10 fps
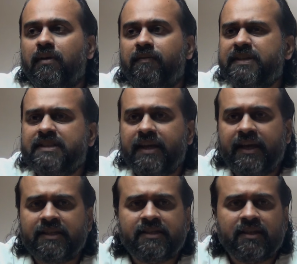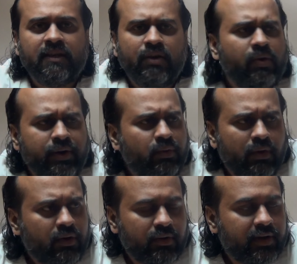which says, No, I do
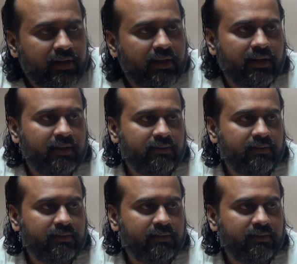not know anything.